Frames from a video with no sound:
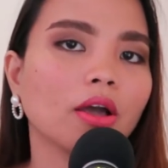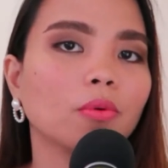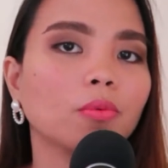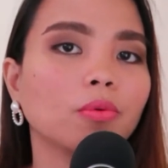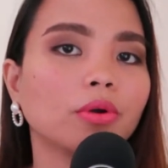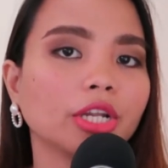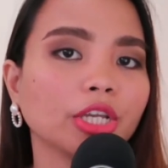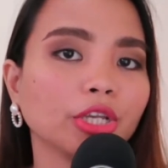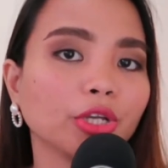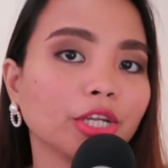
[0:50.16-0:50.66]

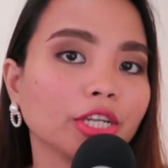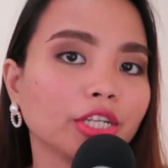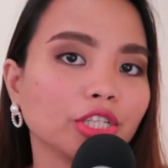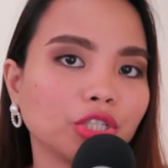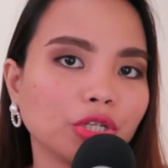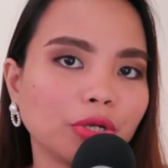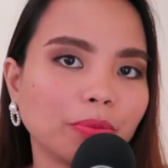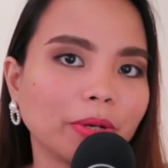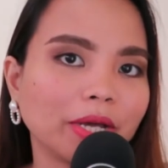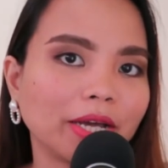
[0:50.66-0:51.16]
What are you going
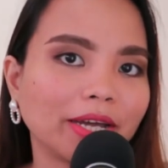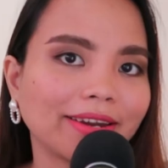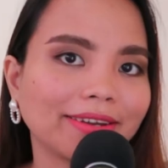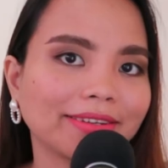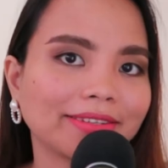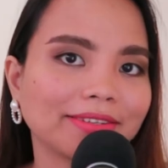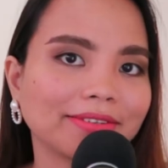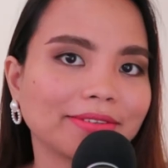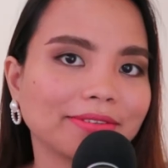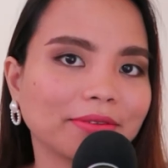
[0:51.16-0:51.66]
to do about
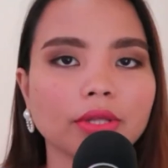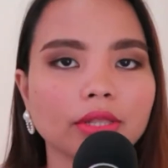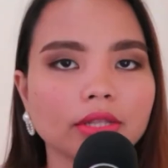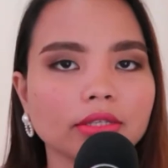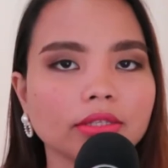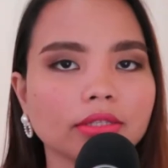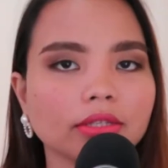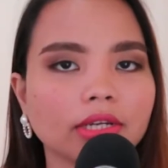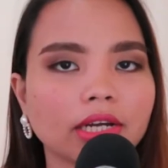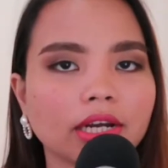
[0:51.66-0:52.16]
it? In
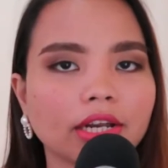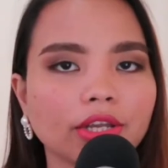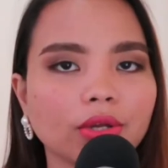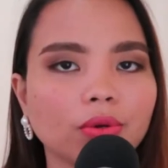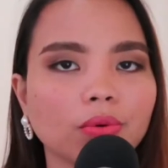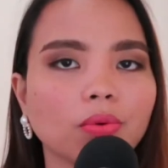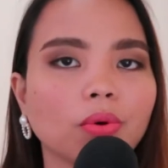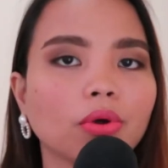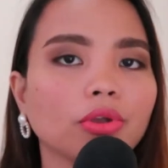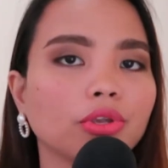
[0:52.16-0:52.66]
this
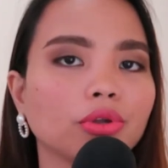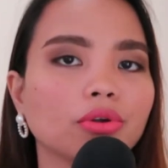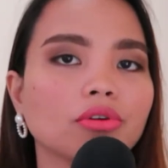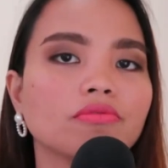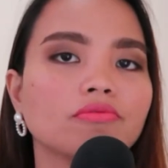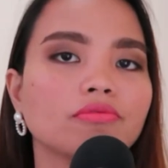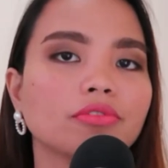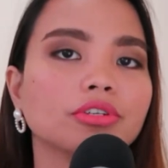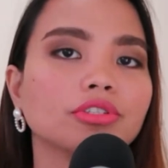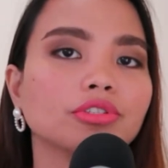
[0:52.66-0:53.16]
scenario, your
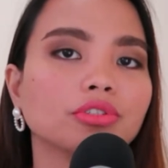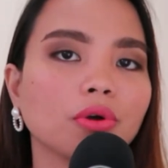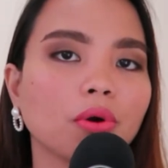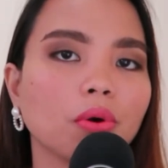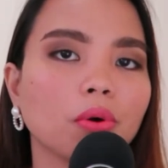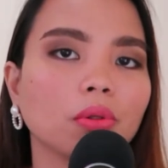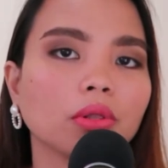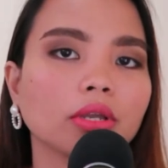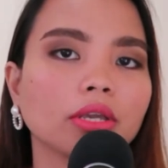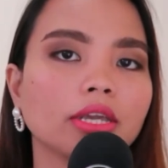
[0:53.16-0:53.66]
first
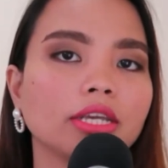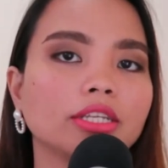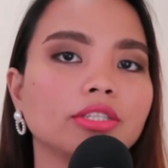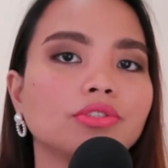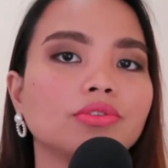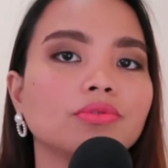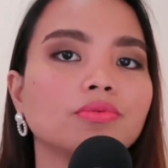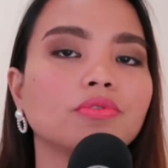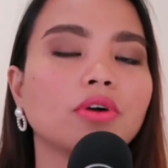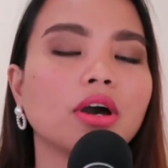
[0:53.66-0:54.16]
goal is
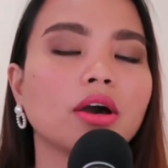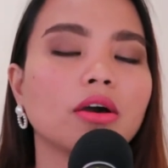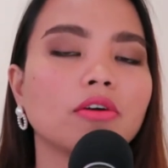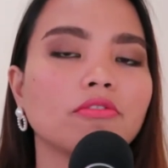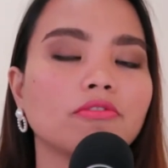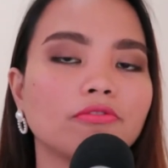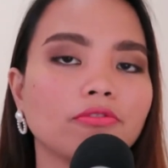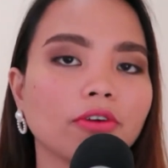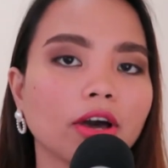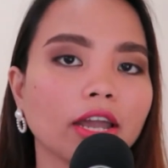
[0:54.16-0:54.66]
to
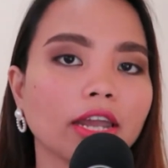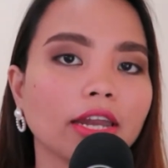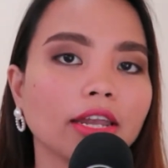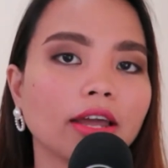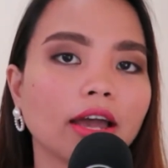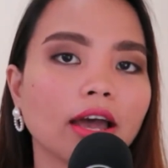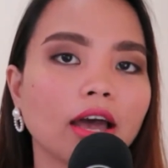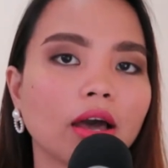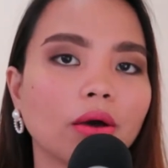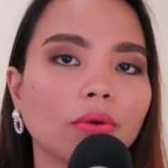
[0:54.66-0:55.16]
find
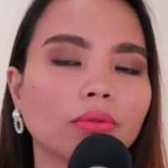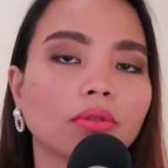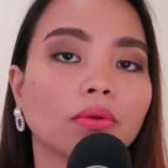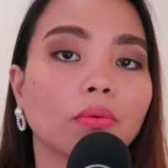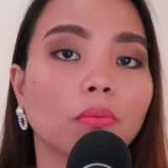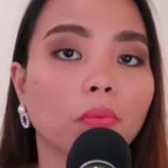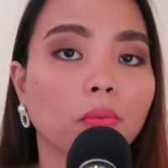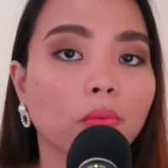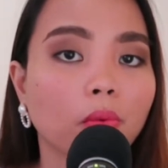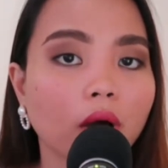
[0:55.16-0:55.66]
out
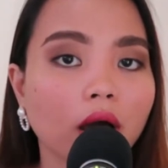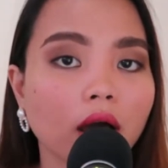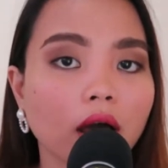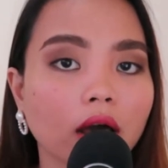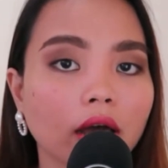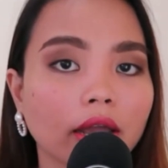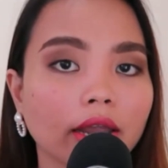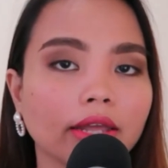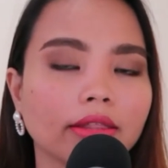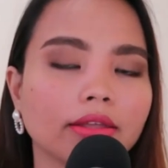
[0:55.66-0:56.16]

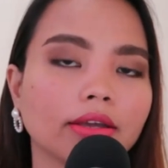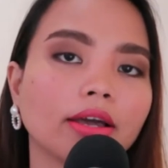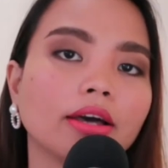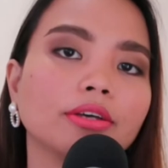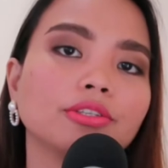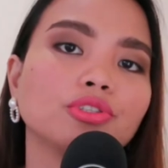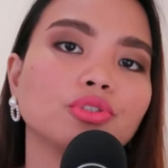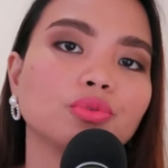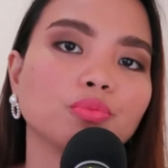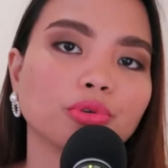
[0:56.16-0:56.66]
why the
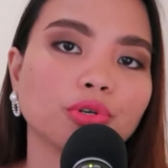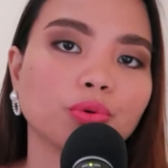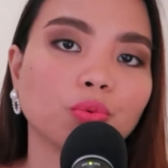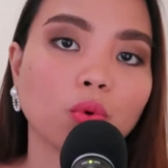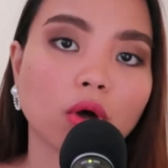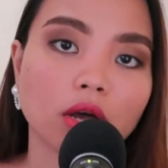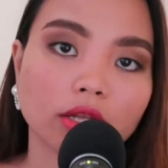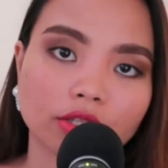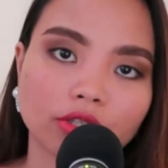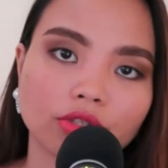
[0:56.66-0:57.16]
customer
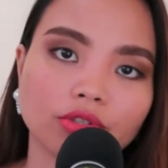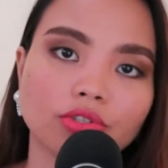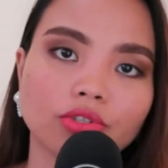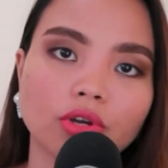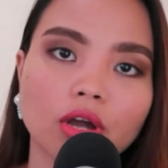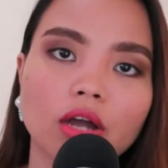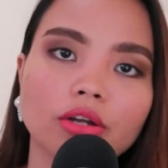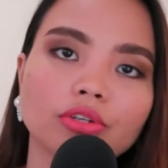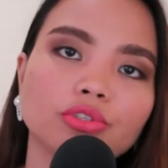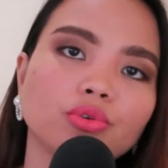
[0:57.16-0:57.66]
wants to
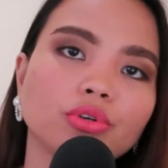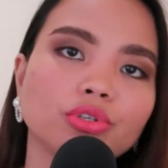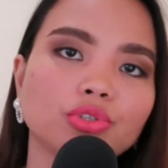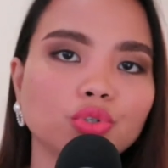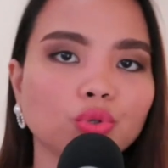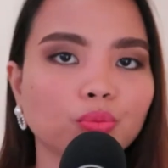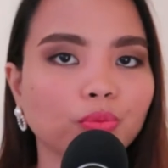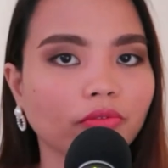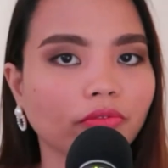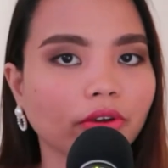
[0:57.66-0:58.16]
talk to a
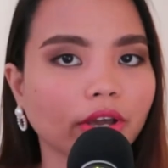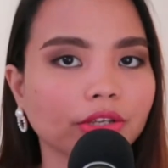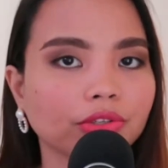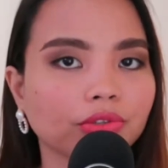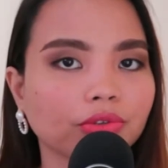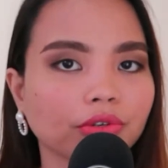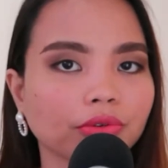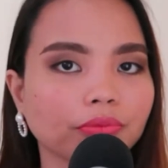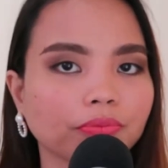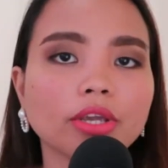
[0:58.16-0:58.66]

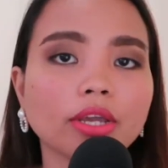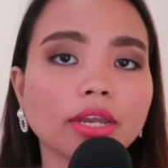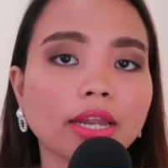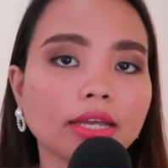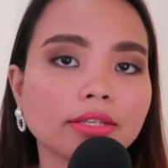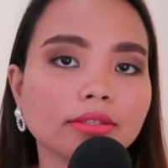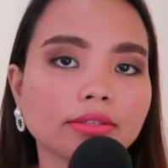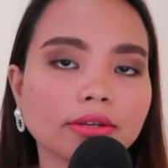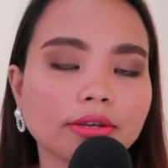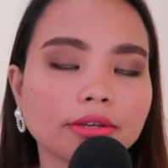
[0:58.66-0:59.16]
supervisor. You can
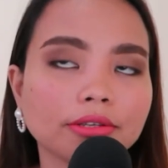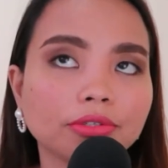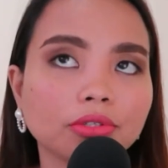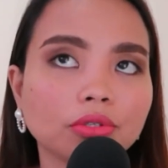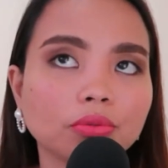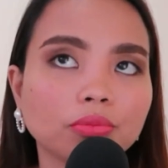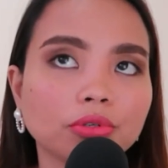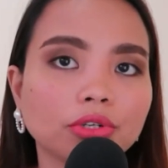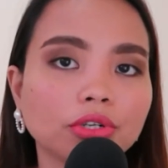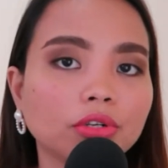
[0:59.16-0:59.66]
ask the
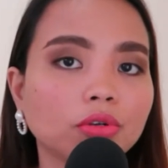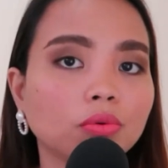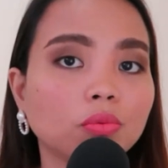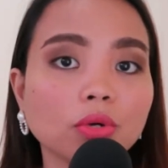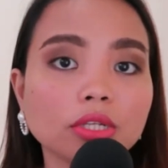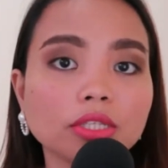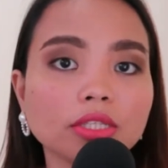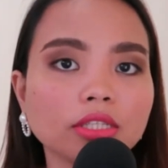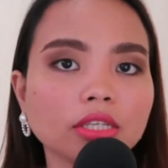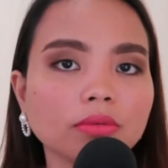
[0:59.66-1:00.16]
customer,
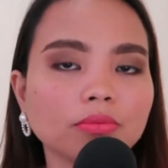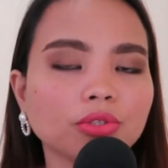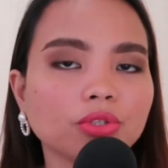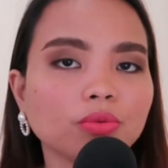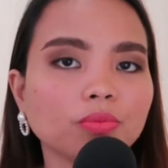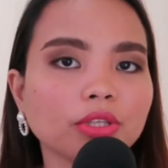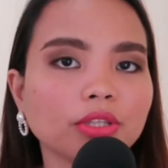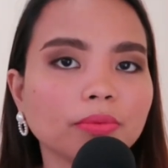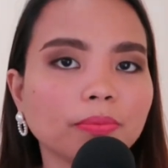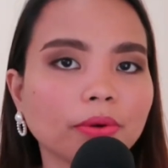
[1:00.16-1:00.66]
what seems to
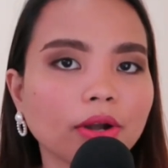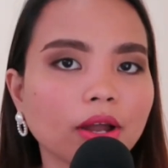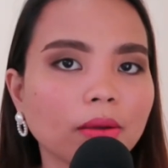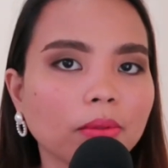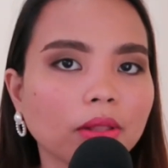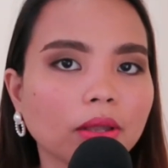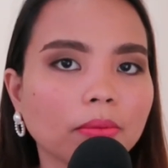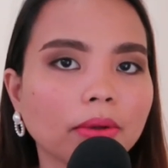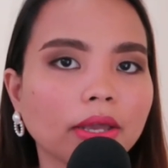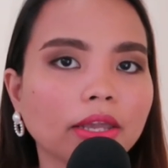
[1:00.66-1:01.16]
be the problem?